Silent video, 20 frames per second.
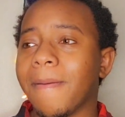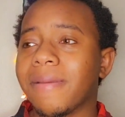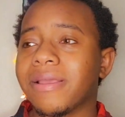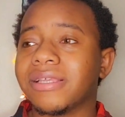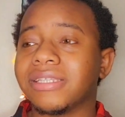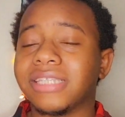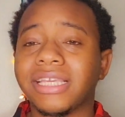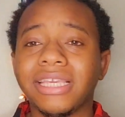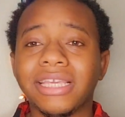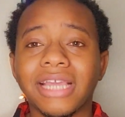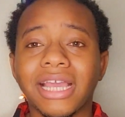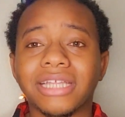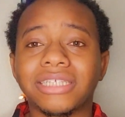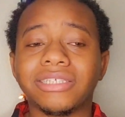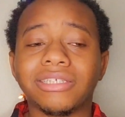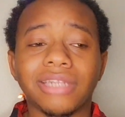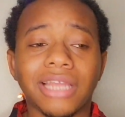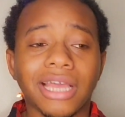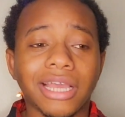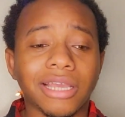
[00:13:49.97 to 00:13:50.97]
Then he got
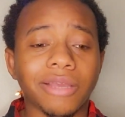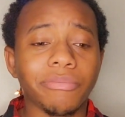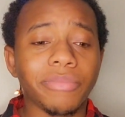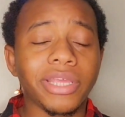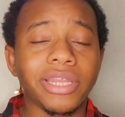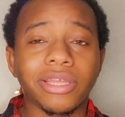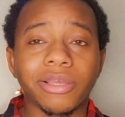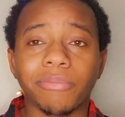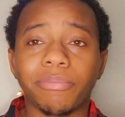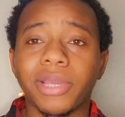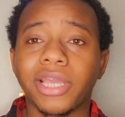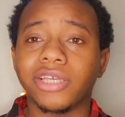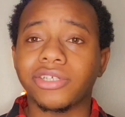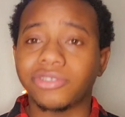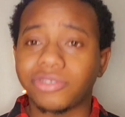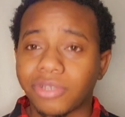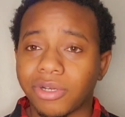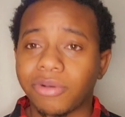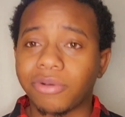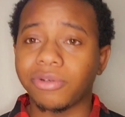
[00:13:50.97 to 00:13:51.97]
to like a medium pace
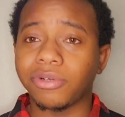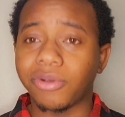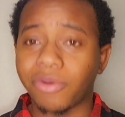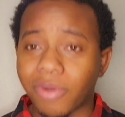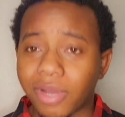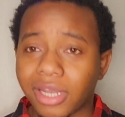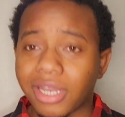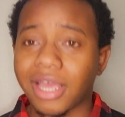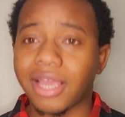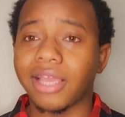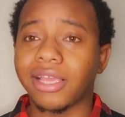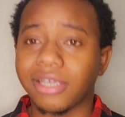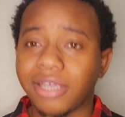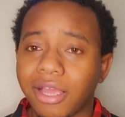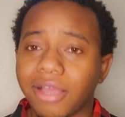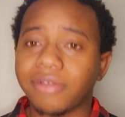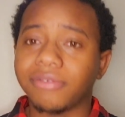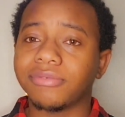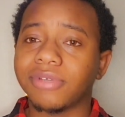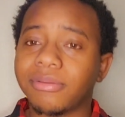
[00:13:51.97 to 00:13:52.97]
show going like,
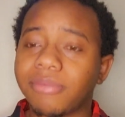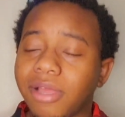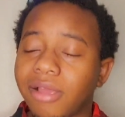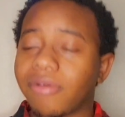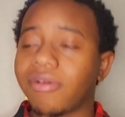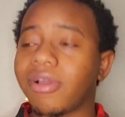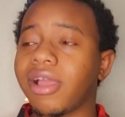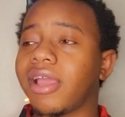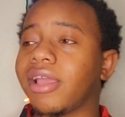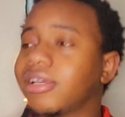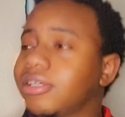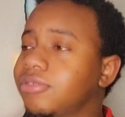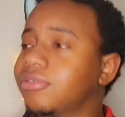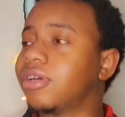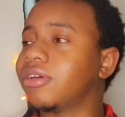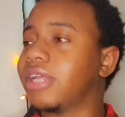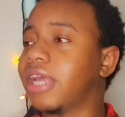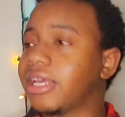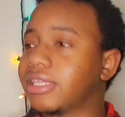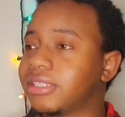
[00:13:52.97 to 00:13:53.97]
I'm like, okay, you know,
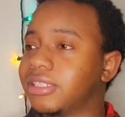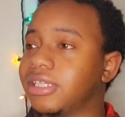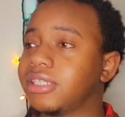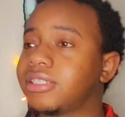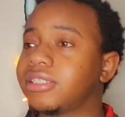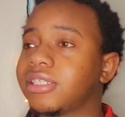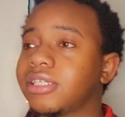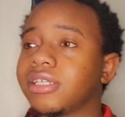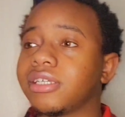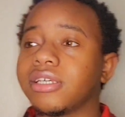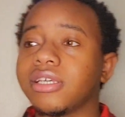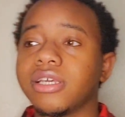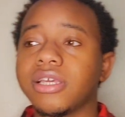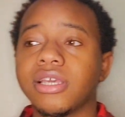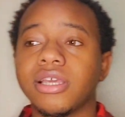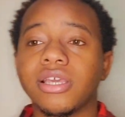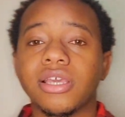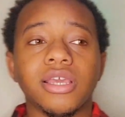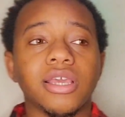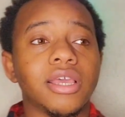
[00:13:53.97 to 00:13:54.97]
that's decent.
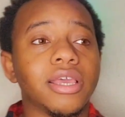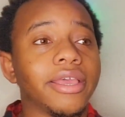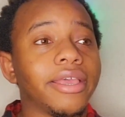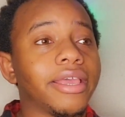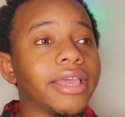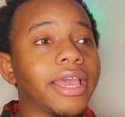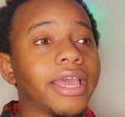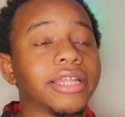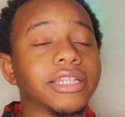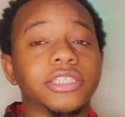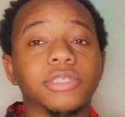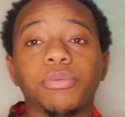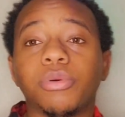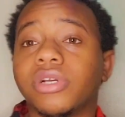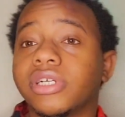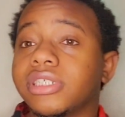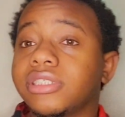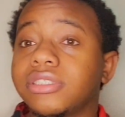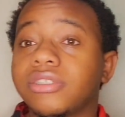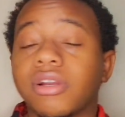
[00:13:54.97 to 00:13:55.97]
At this
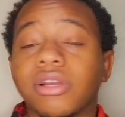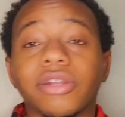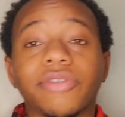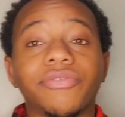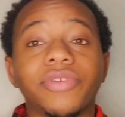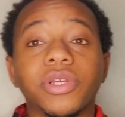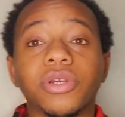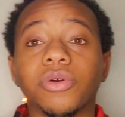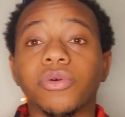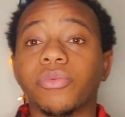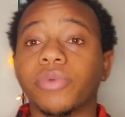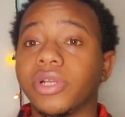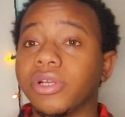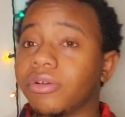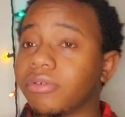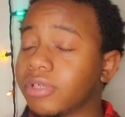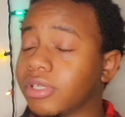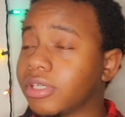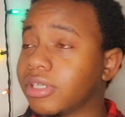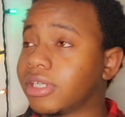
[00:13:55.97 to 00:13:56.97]
point, it's starting to feel
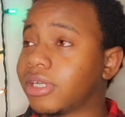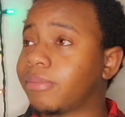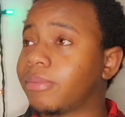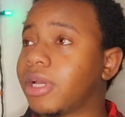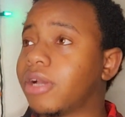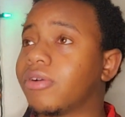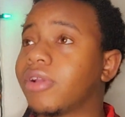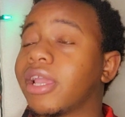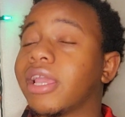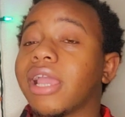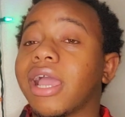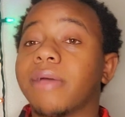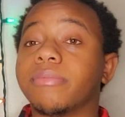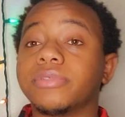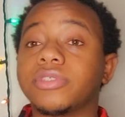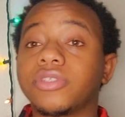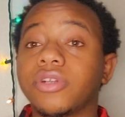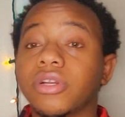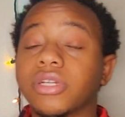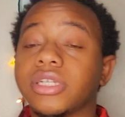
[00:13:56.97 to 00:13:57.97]
real good. I'm like, okay, I'm
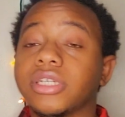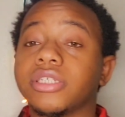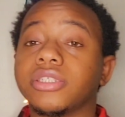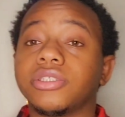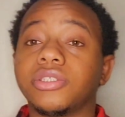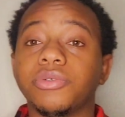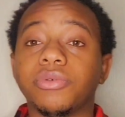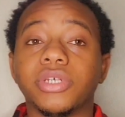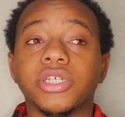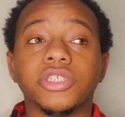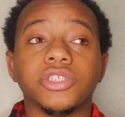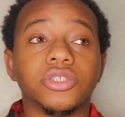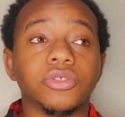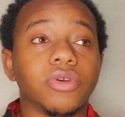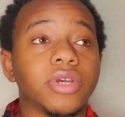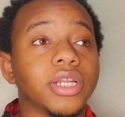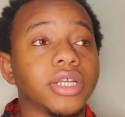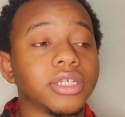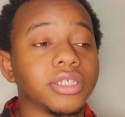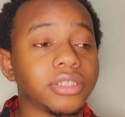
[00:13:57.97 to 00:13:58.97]
starting to
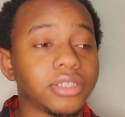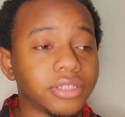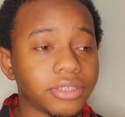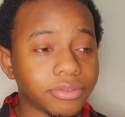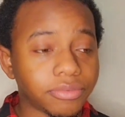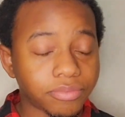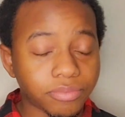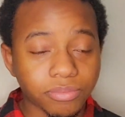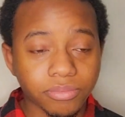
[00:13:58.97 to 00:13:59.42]
enjoy this.